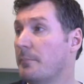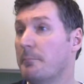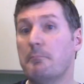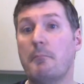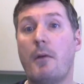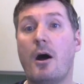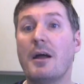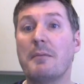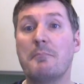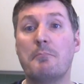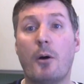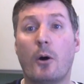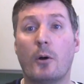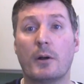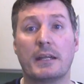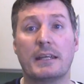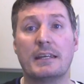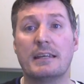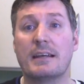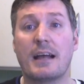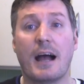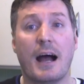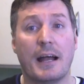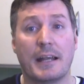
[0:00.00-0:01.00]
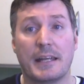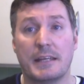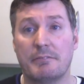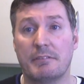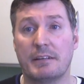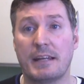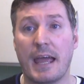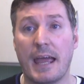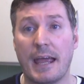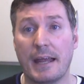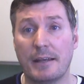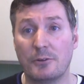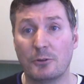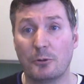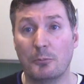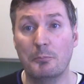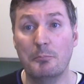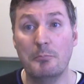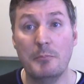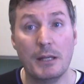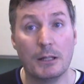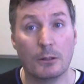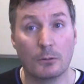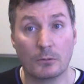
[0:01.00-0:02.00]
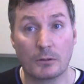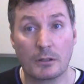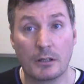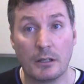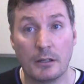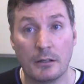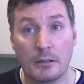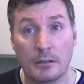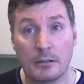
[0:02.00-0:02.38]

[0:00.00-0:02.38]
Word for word: My body can't even handle milk.